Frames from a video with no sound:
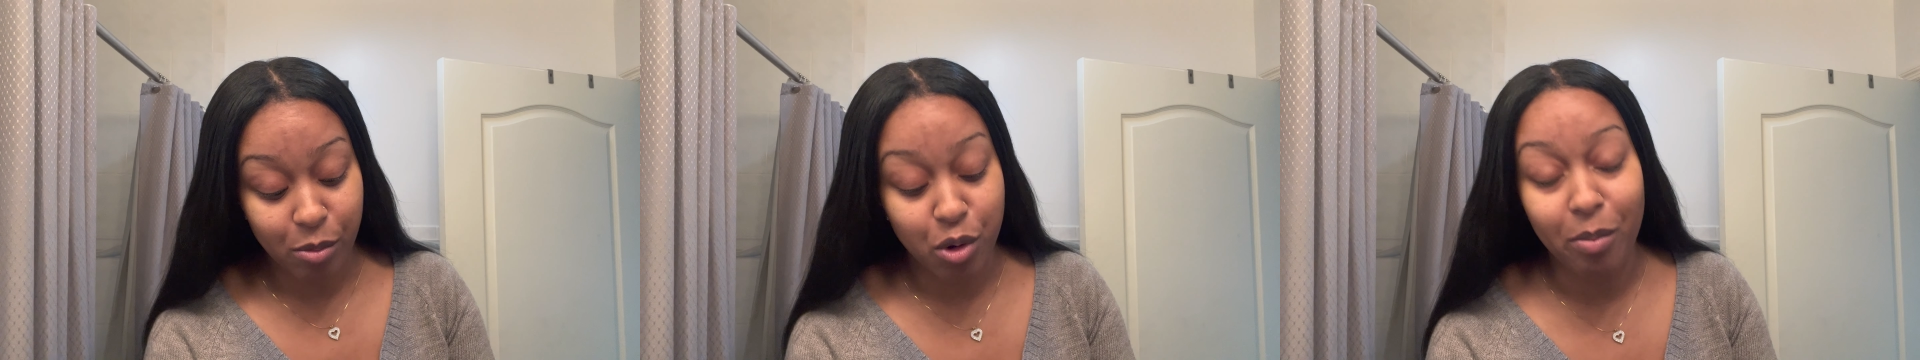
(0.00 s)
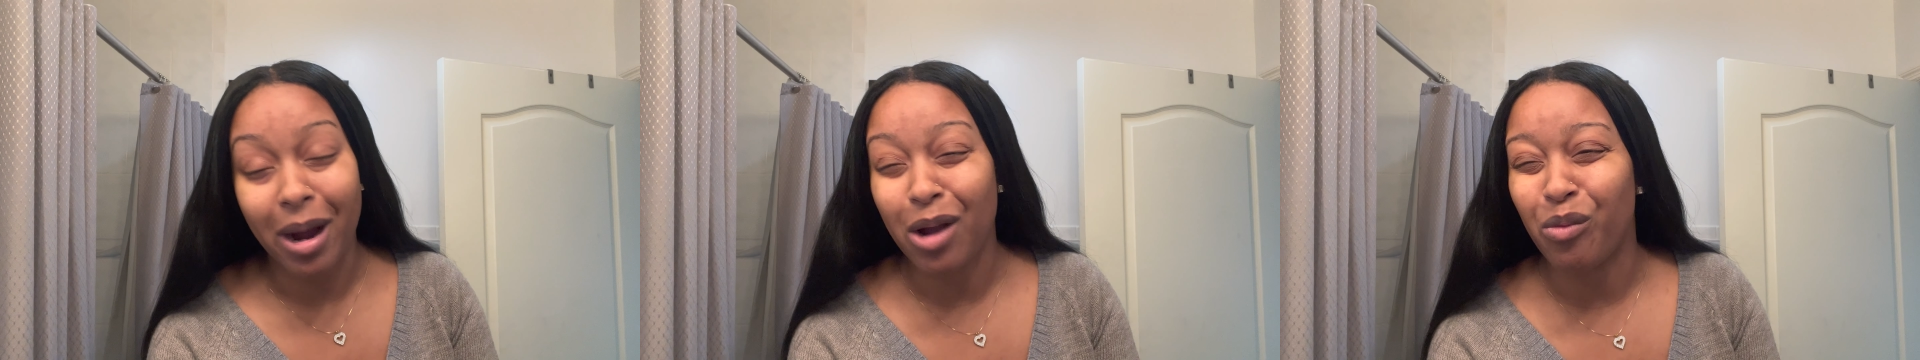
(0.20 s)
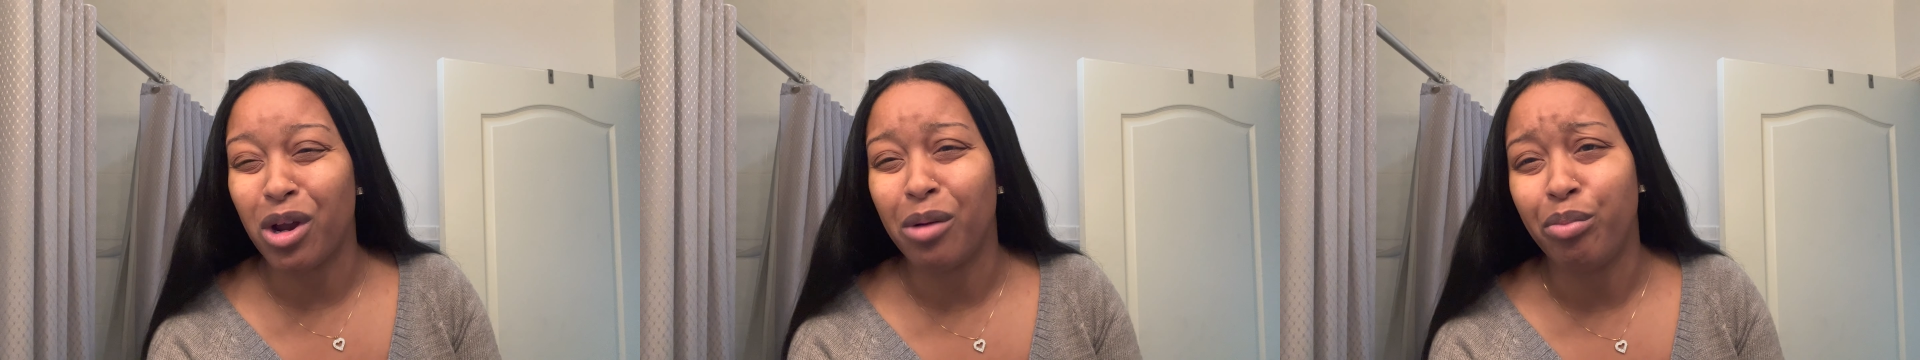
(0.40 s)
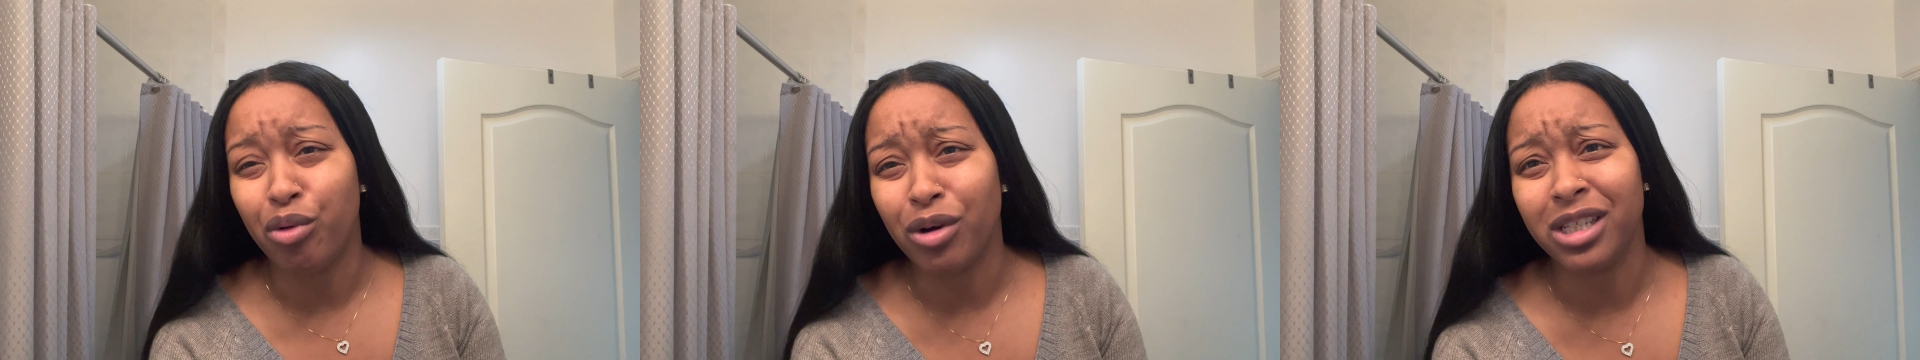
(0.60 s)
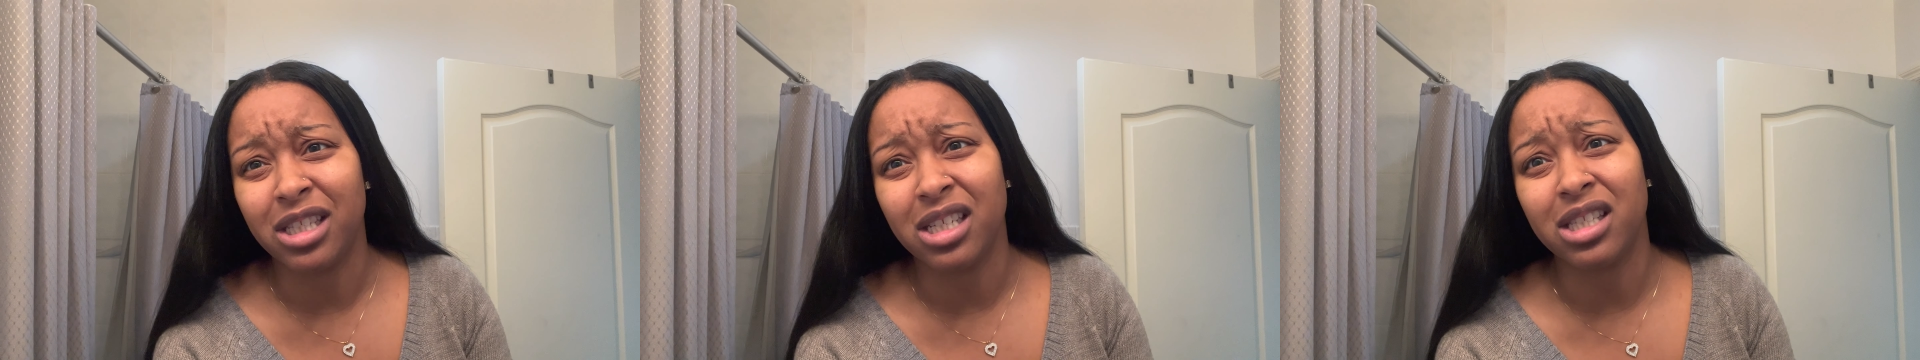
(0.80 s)
you might want to
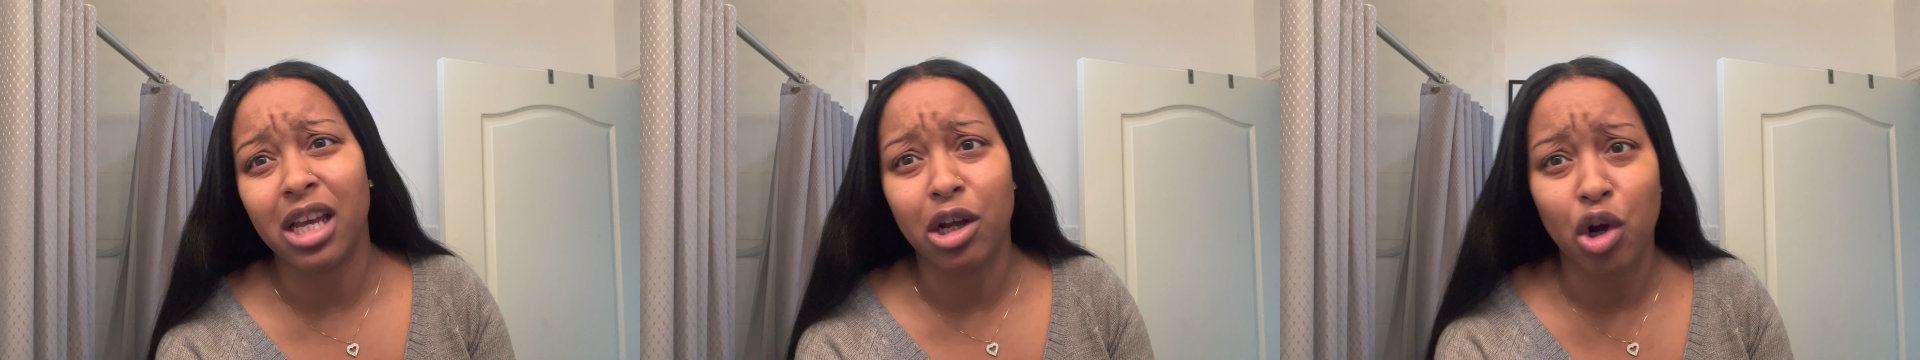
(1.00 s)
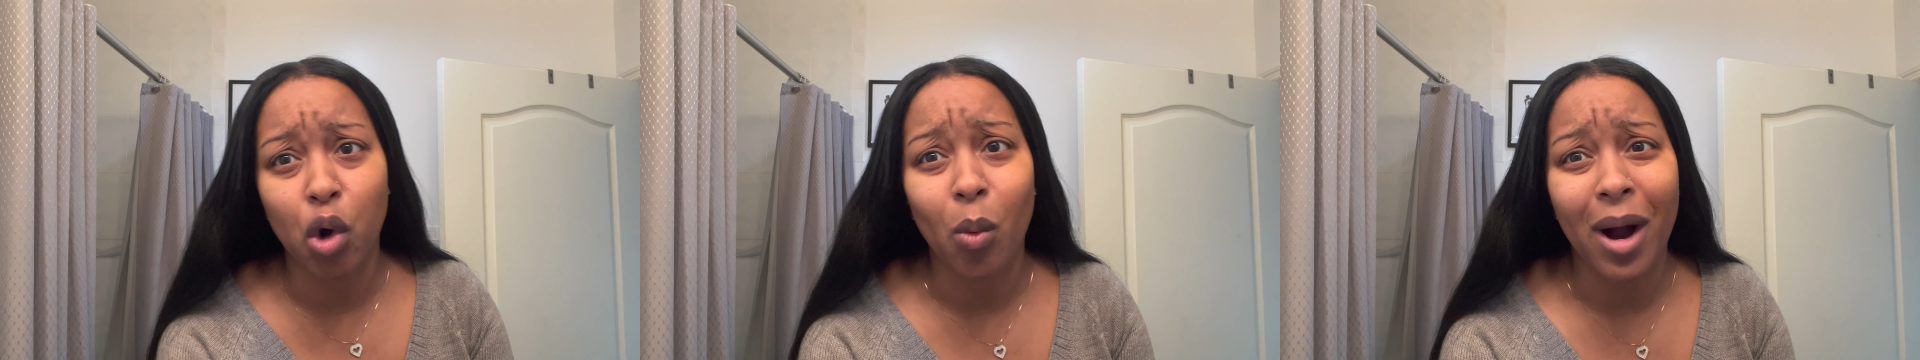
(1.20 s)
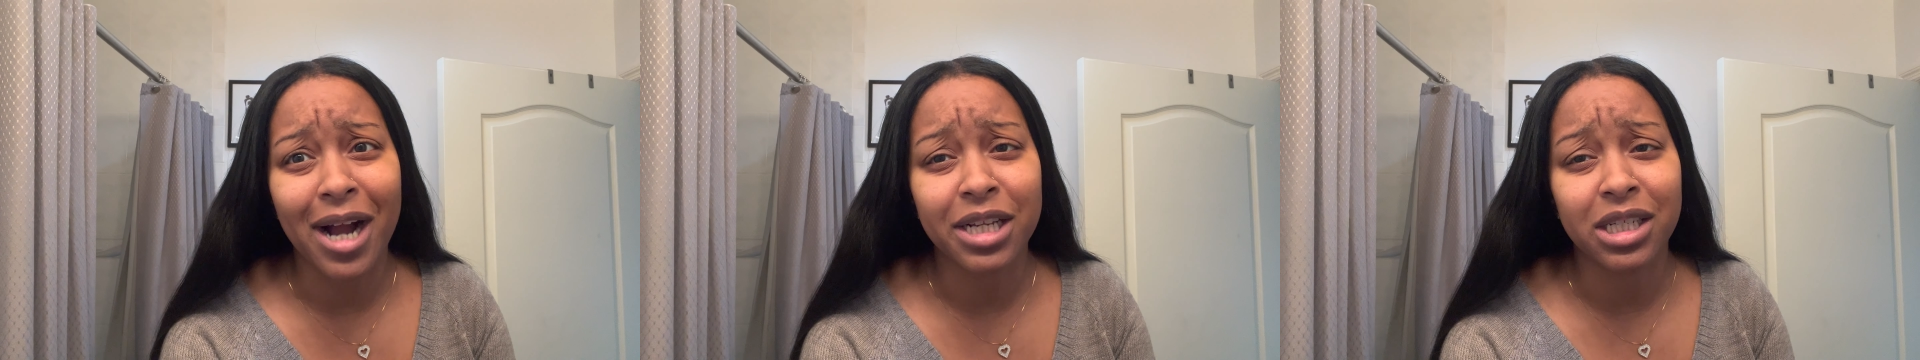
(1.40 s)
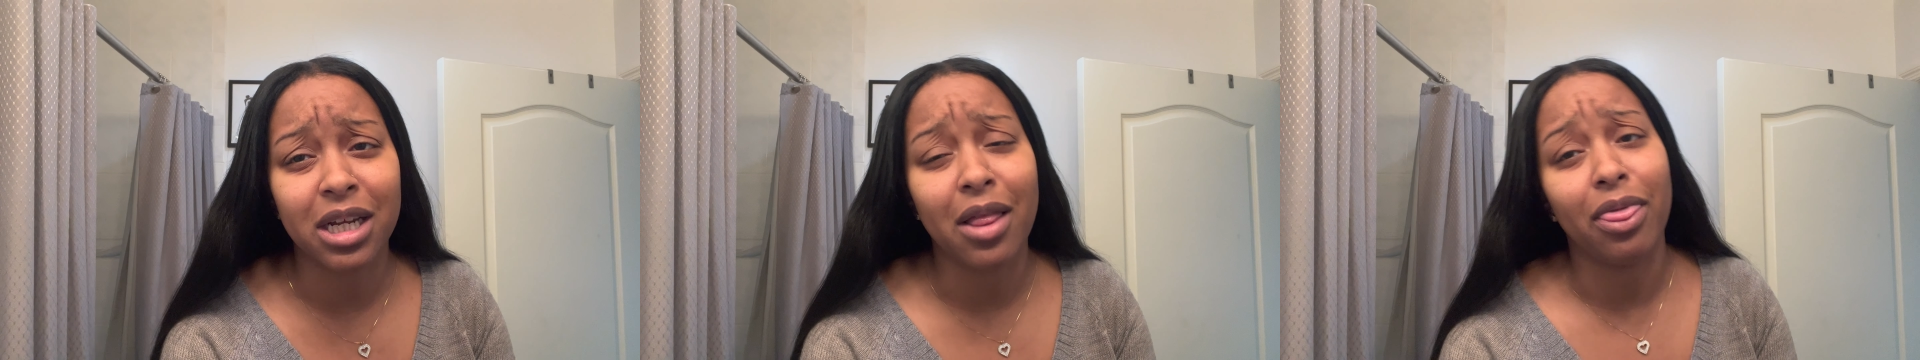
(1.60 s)
pause this and go watch